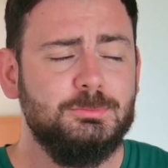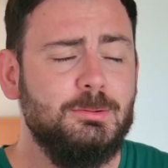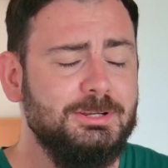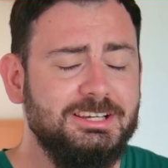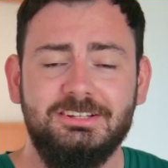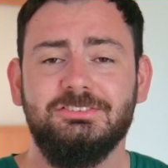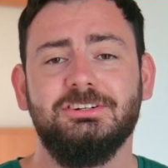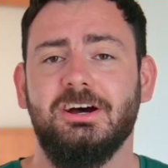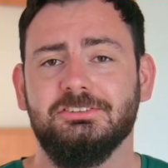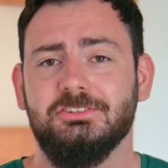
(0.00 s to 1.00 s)
probably
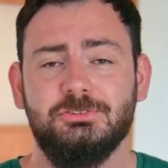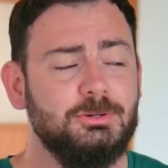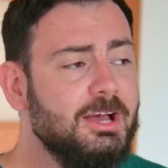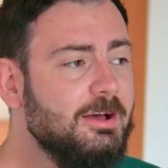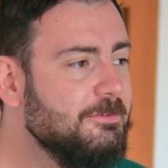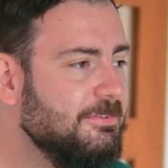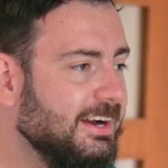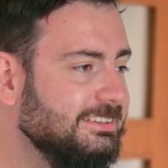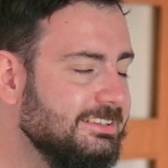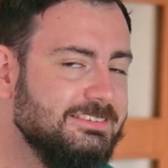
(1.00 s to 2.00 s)
kindergartens, who
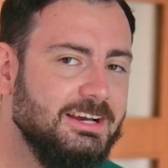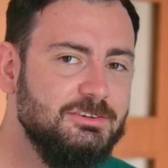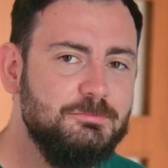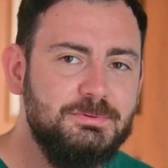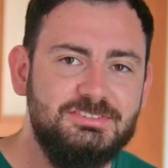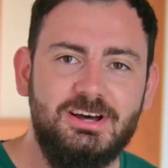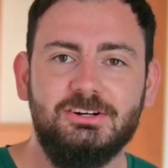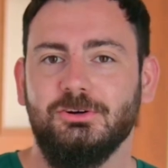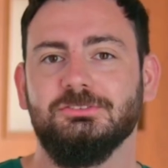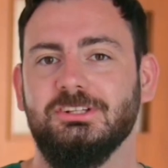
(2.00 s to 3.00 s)
find this kind of
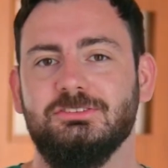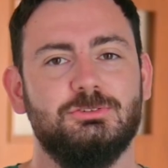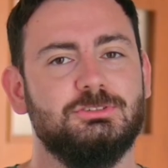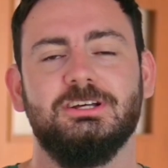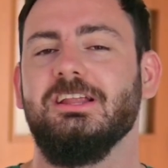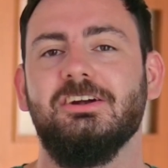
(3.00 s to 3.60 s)
bizarre content just